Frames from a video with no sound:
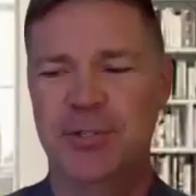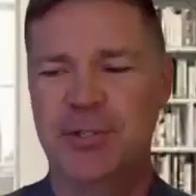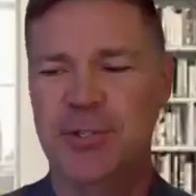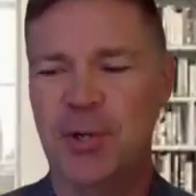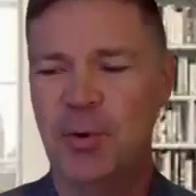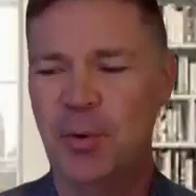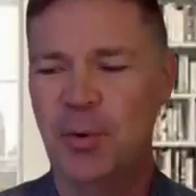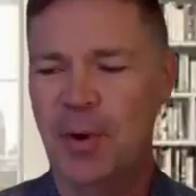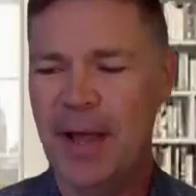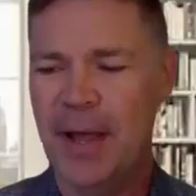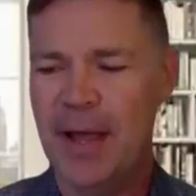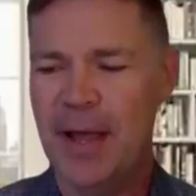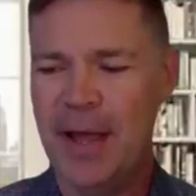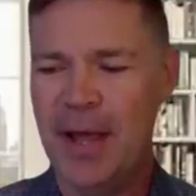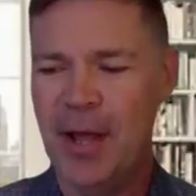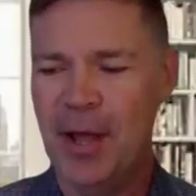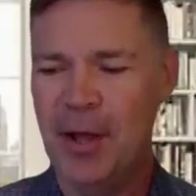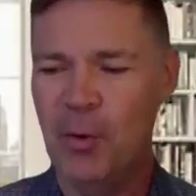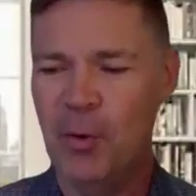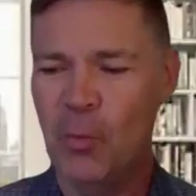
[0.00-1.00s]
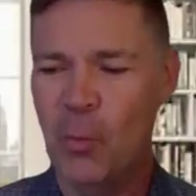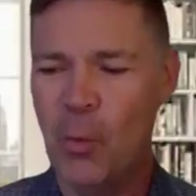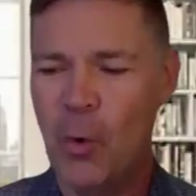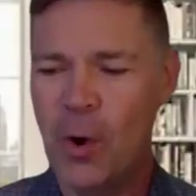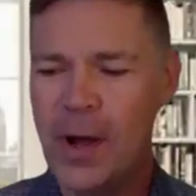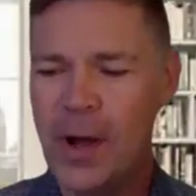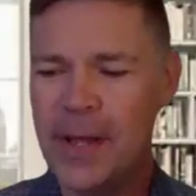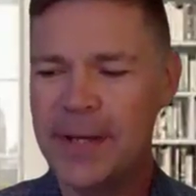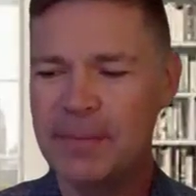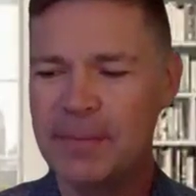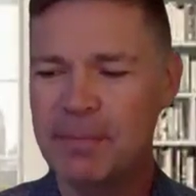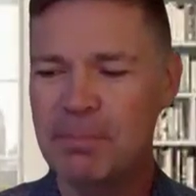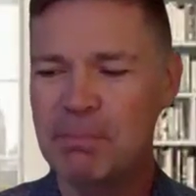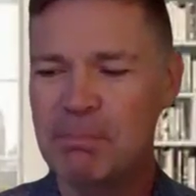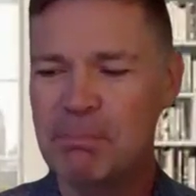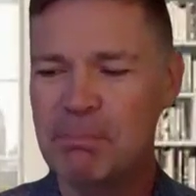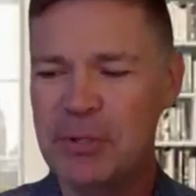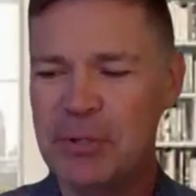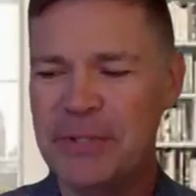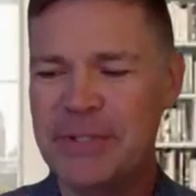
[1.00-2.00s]
So what
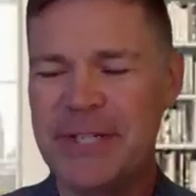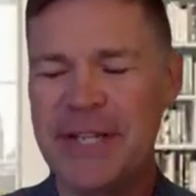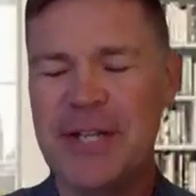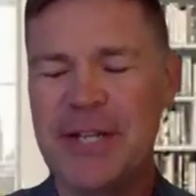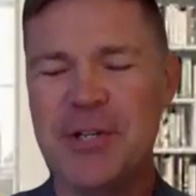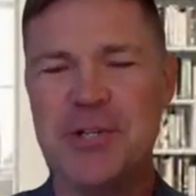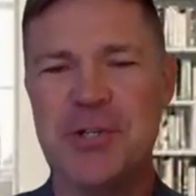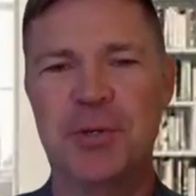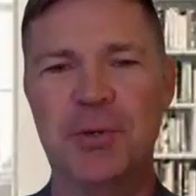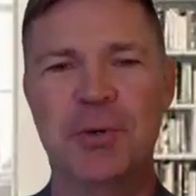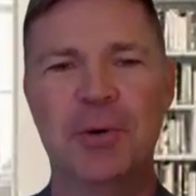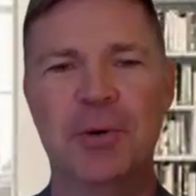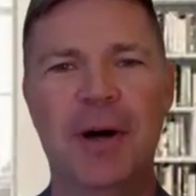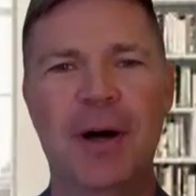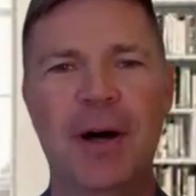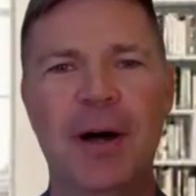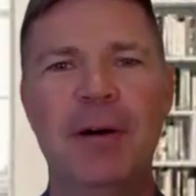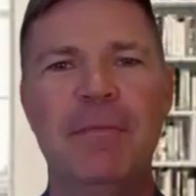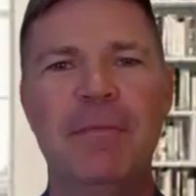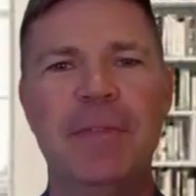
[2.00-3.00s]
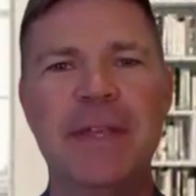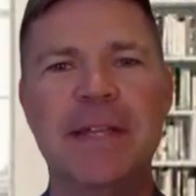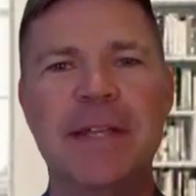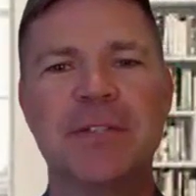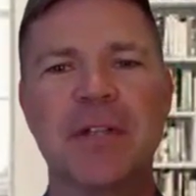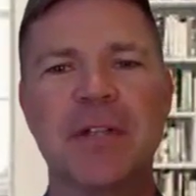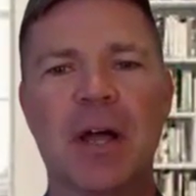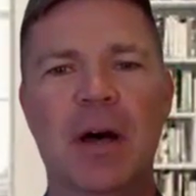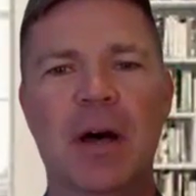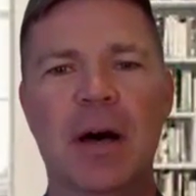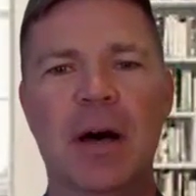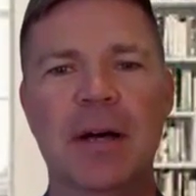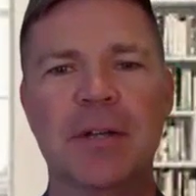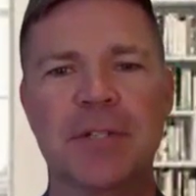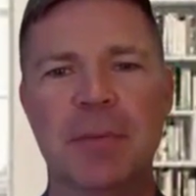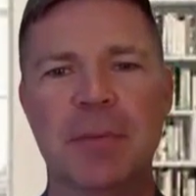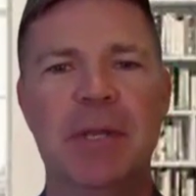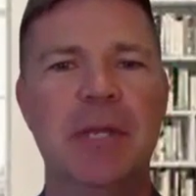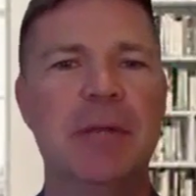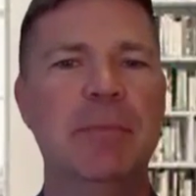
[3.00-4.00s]
potential of these
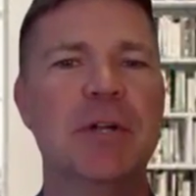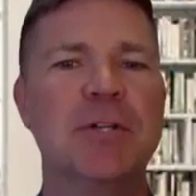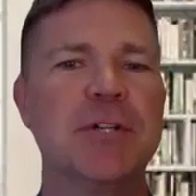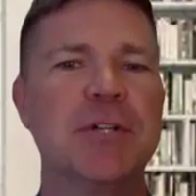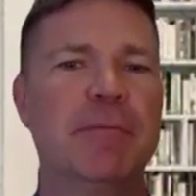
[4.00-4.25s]
costs? I mean, you